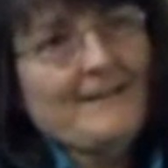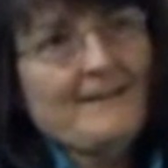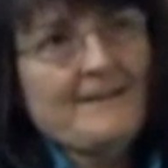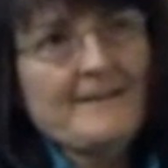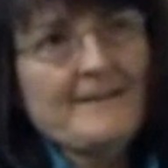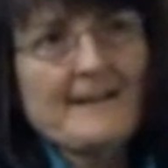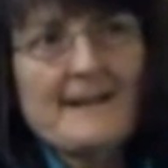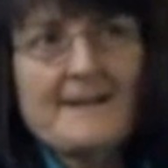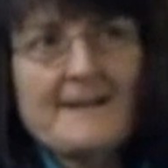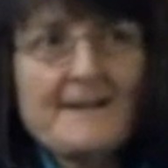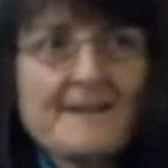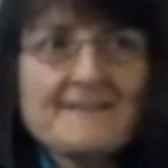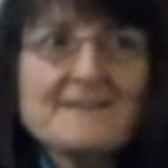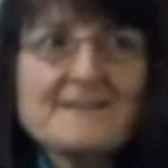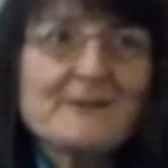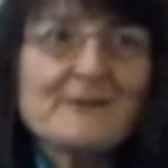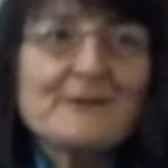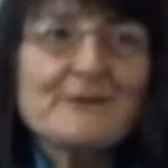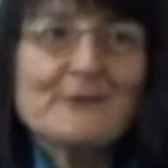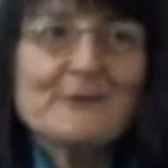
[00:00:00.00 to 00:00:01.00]
And that
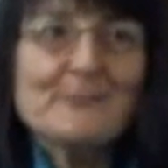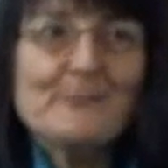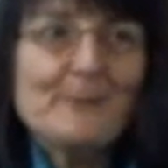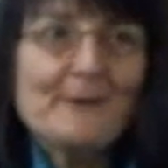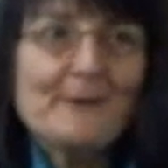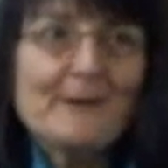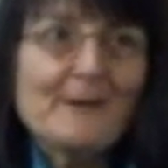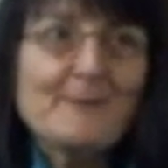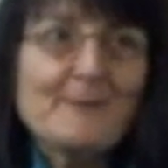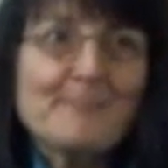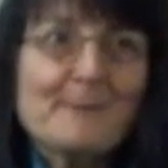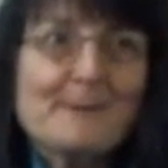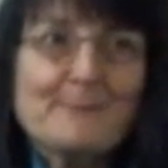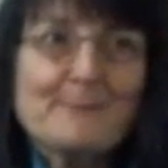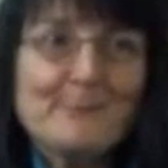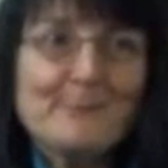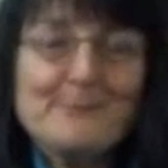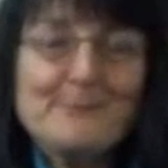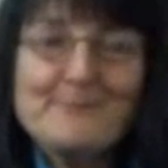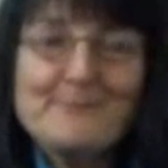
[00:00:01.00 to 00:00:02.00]
hasn't gone by
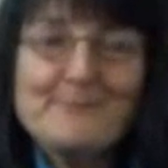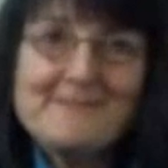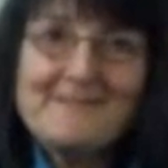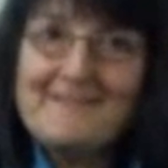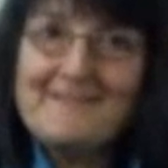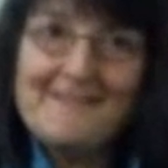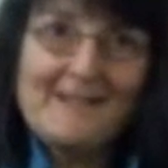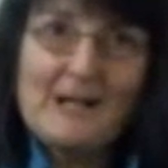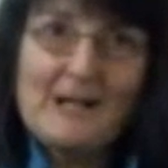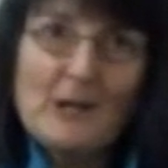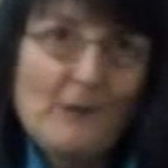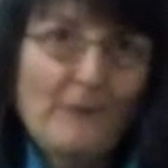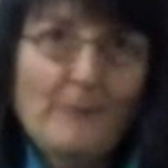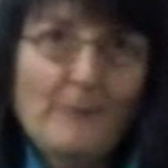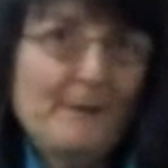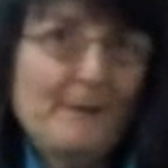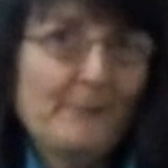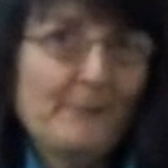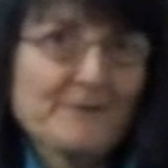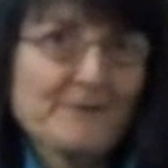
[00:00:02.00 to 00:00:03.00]

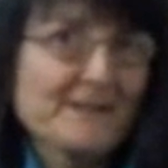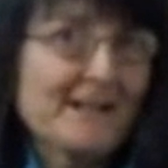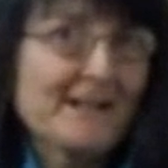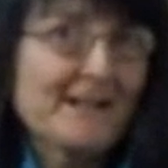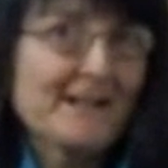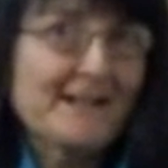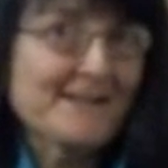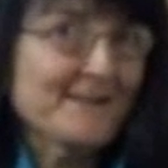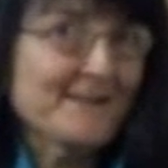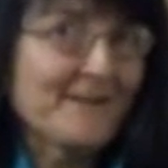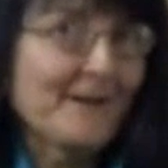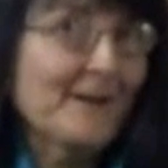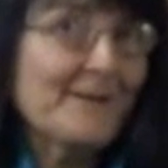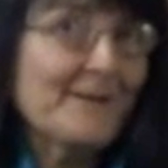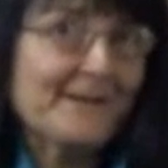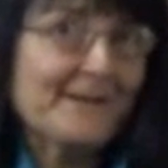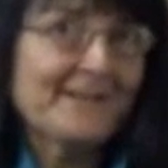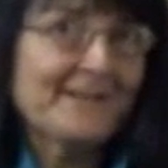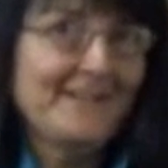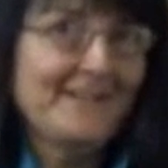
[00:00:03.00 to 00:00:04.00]
over people's heads
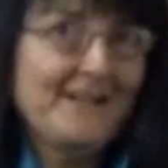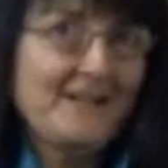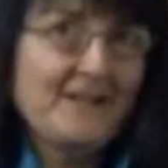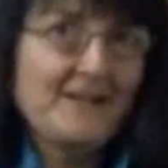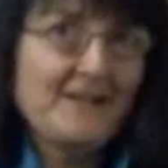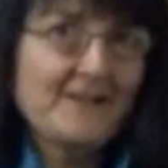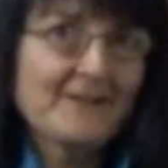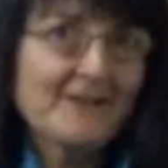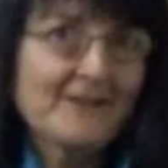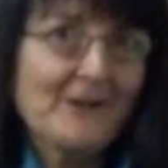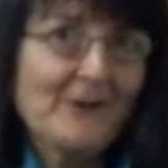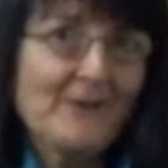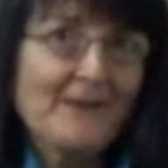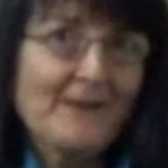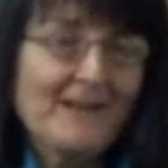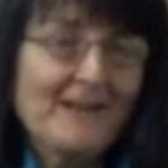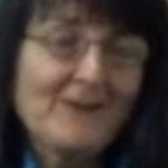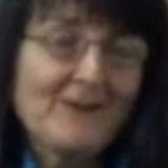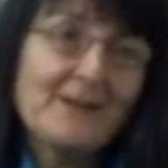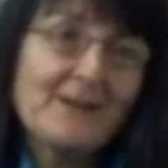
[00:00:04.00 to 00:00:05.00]
either. They're
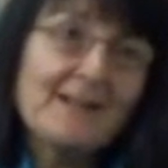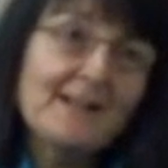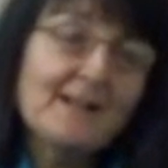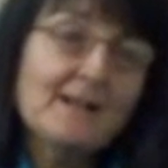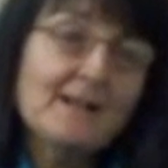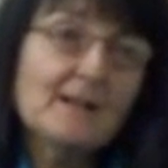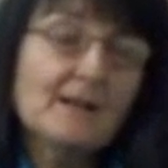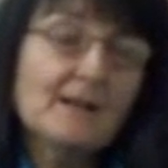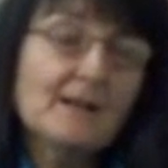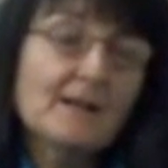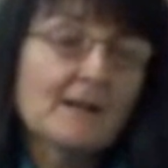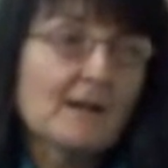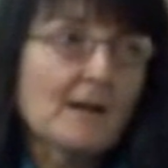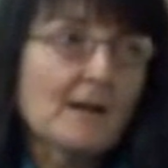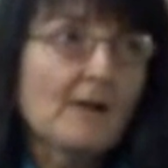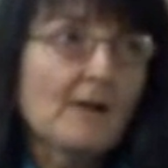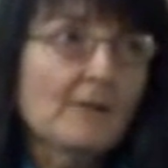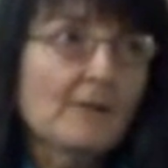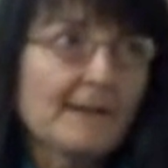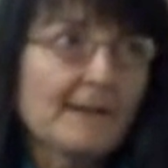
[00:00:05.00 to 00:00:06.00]
looking at it like,
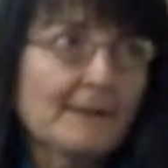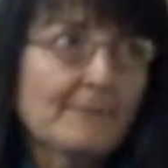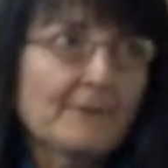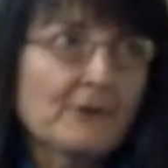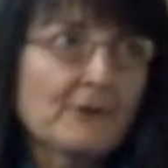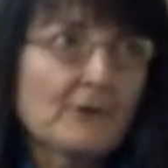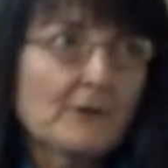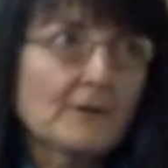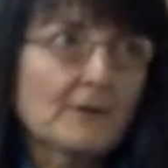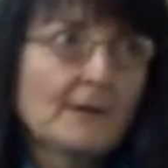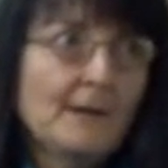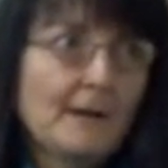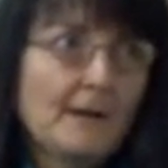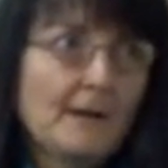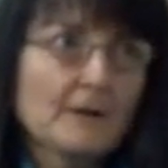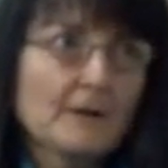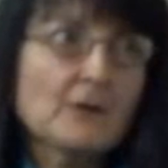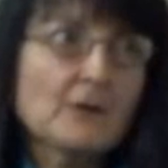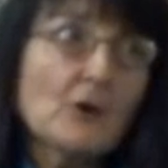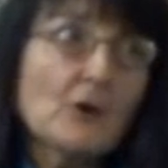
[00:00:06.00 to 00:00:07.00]
okay, we've got
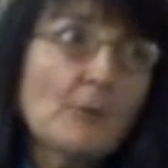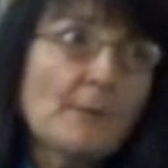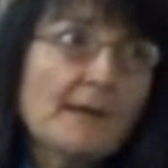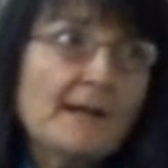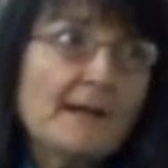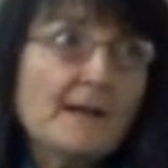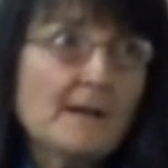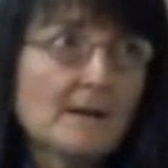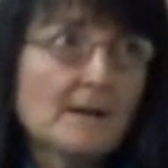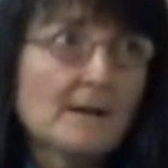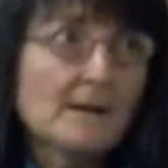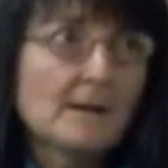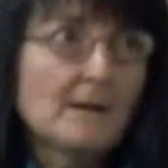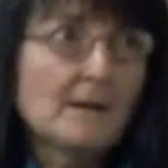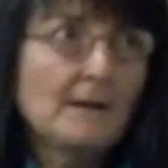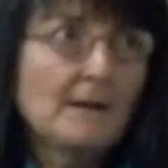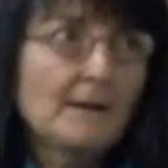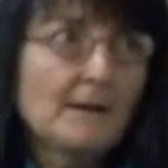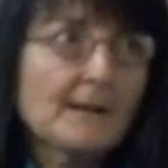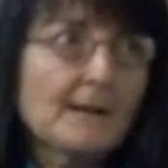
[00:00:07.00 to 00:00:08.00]
a comet
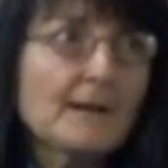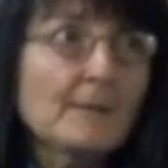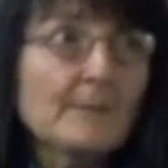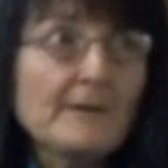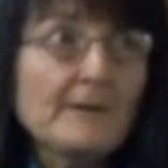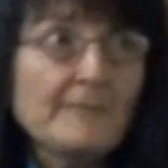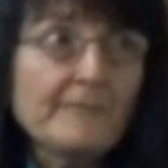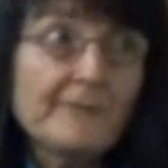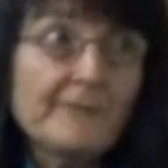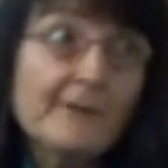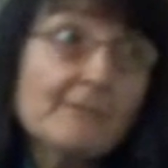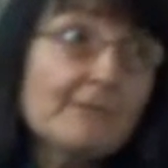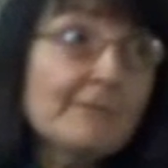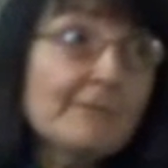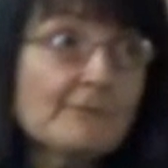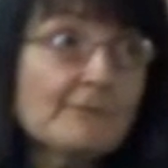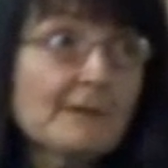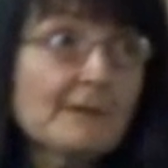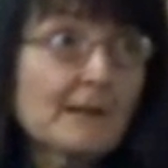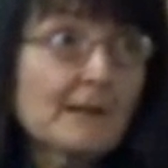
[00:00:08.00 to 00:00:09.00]
coming very,
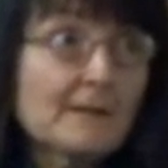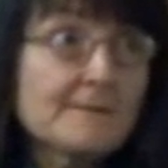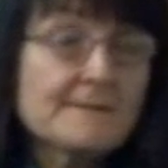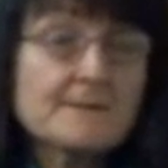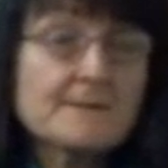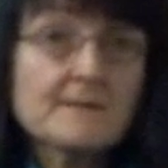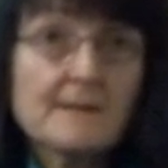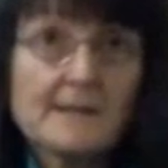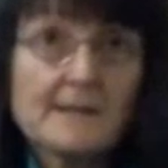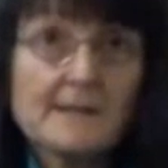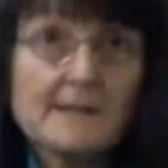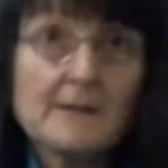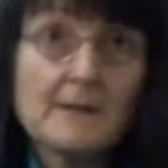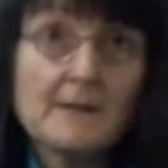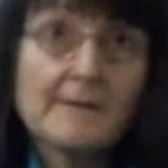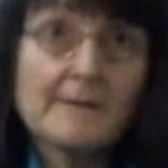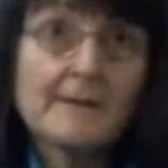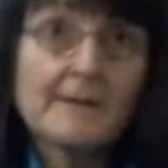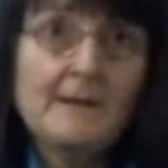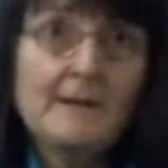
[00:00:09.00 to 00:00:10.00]
very close to the
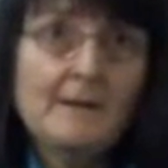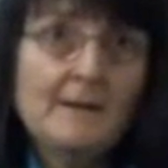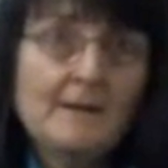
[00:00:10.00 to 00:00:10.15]
Earth